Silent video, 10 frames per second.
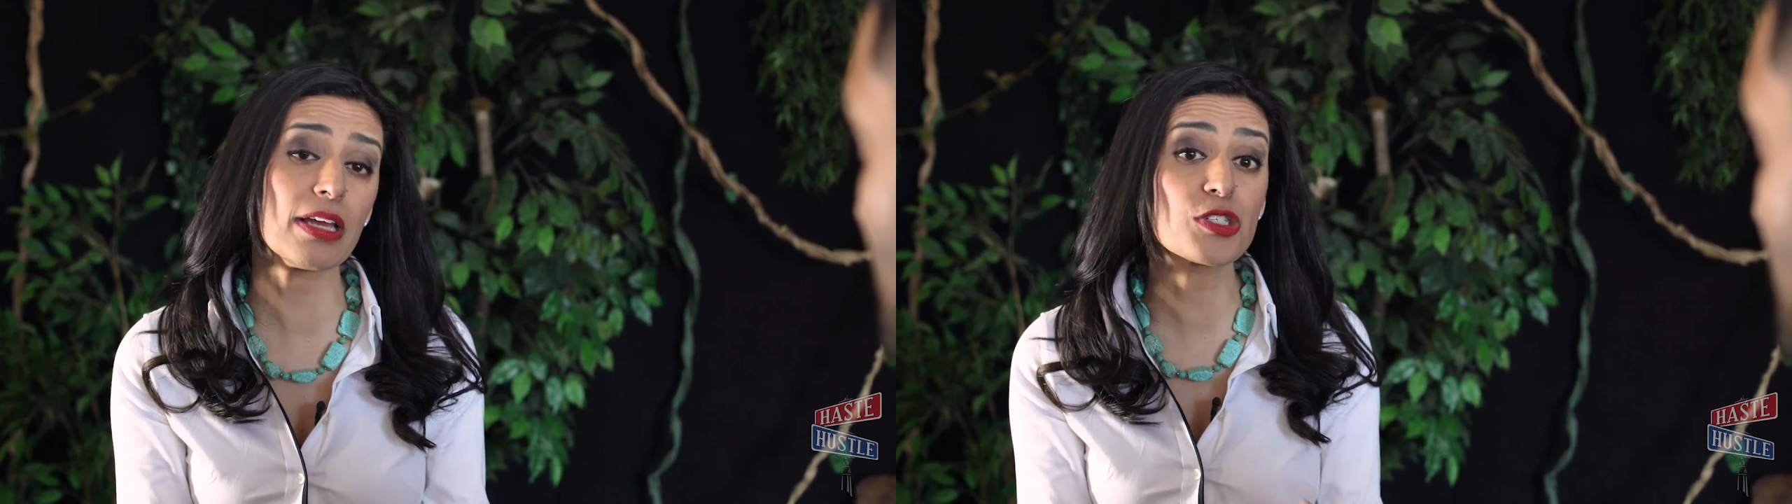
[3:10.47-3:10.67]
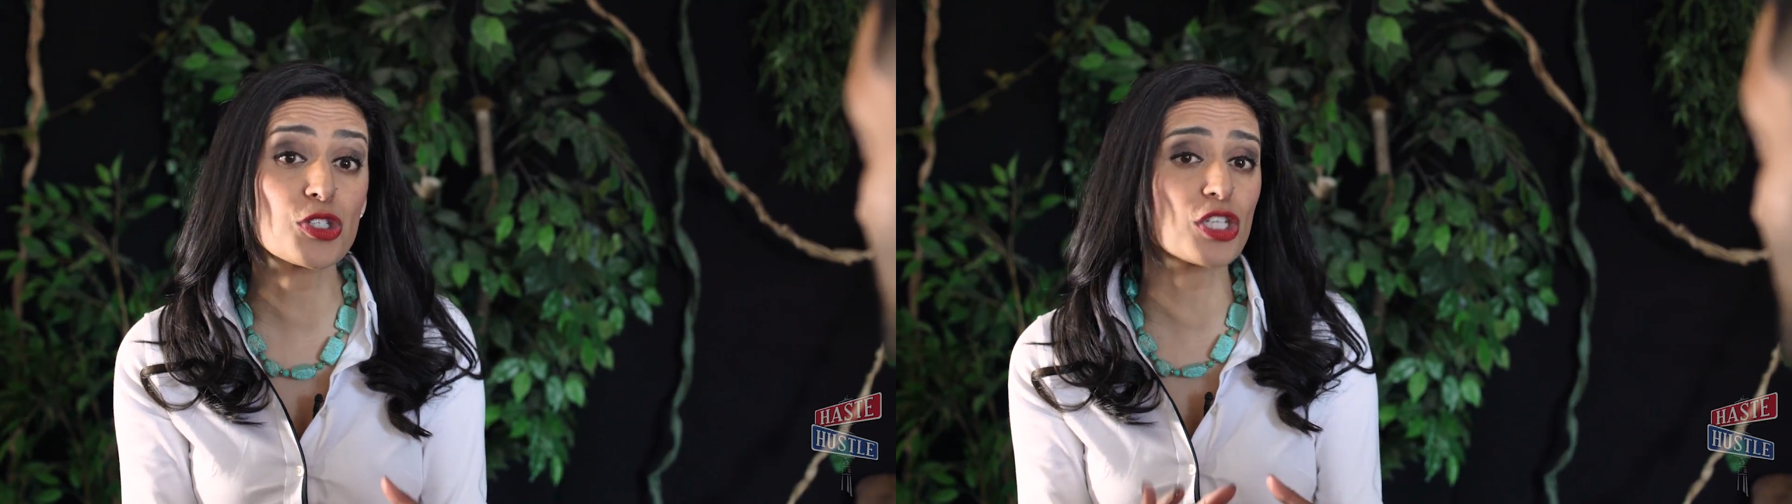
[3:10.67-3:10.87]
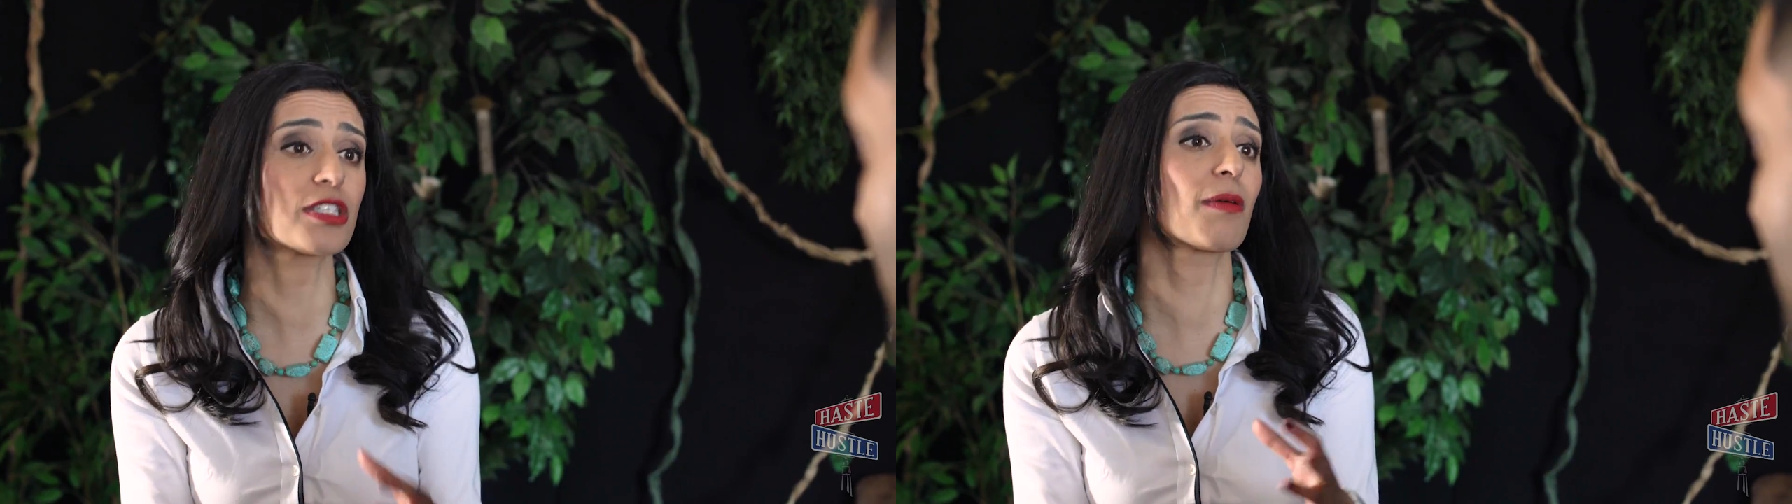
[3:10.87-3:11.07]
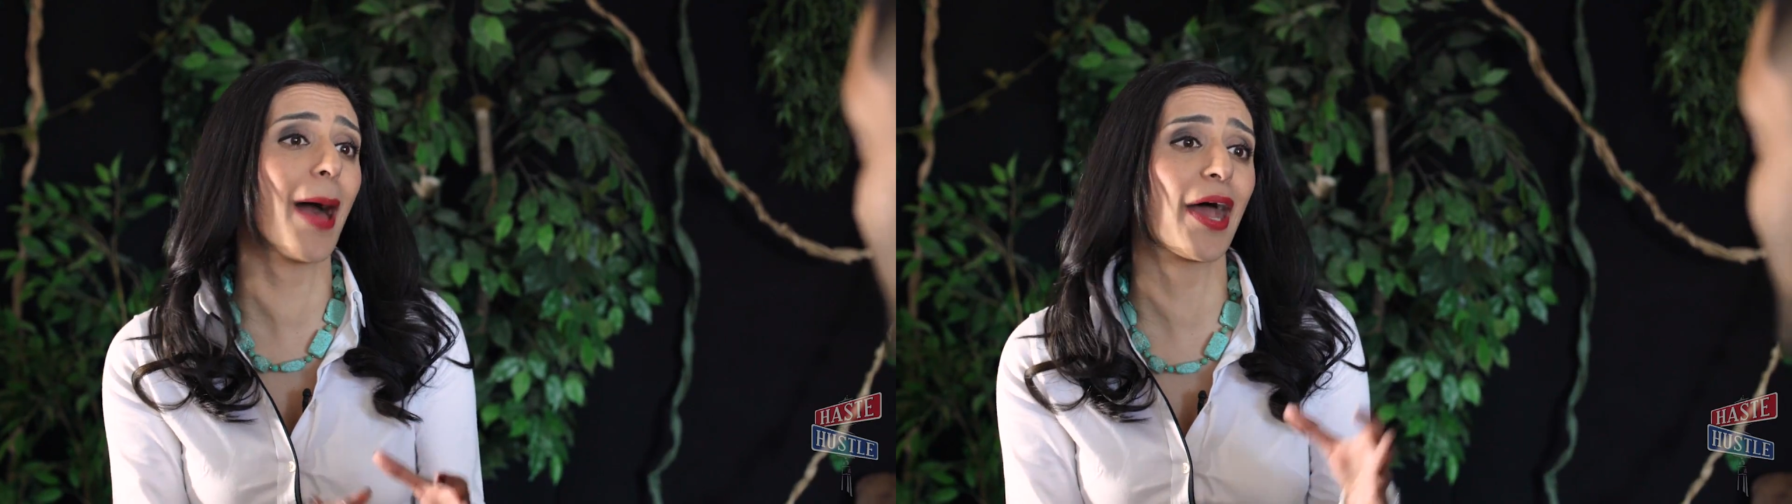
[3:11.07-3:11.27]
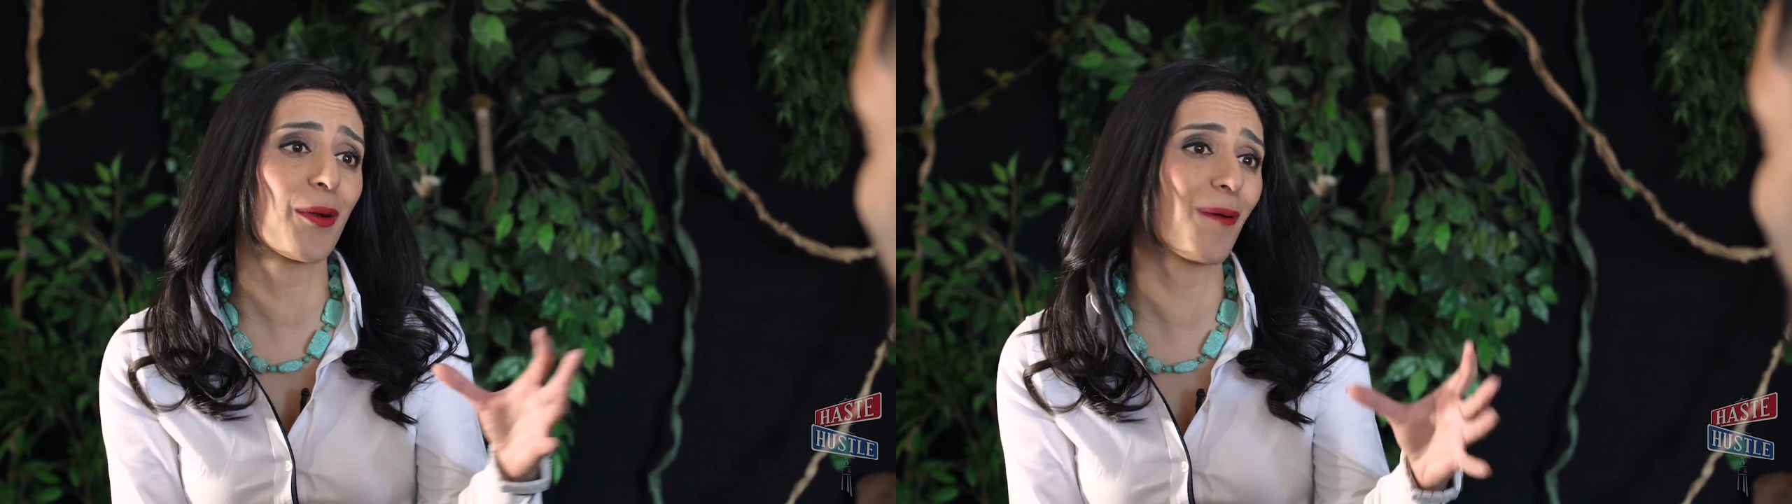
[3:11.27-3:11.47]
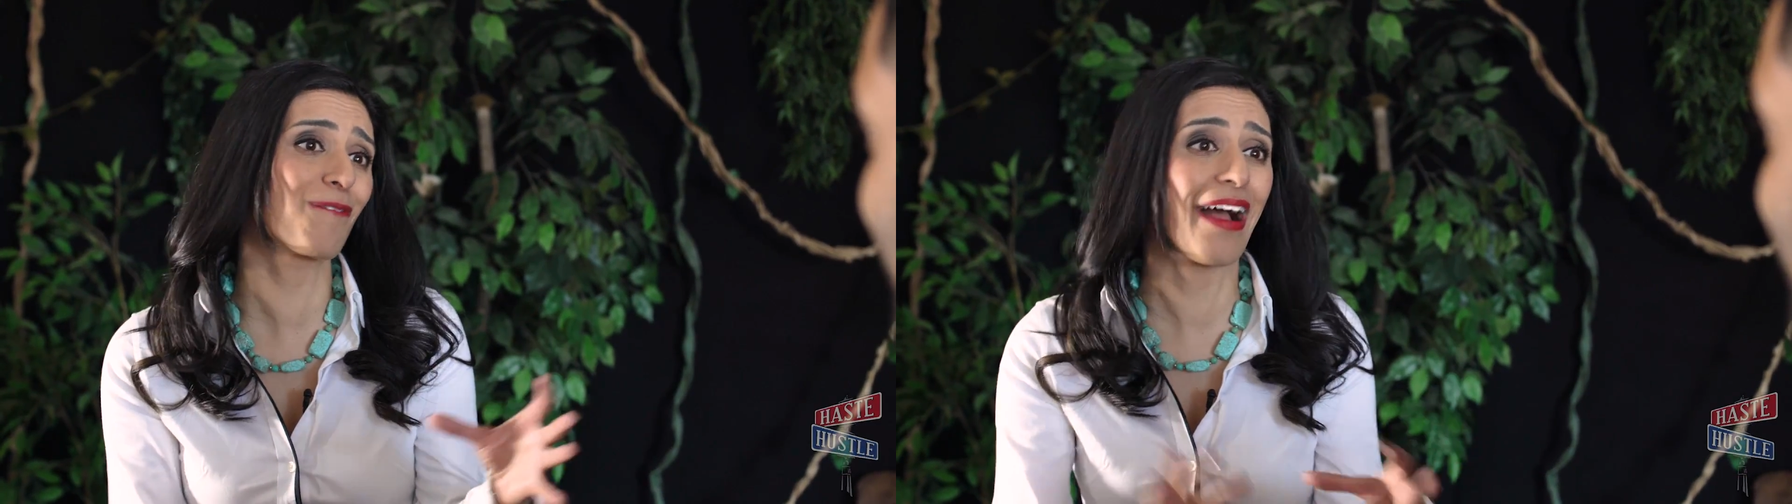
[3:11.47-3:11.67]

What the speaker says: It's just a matter of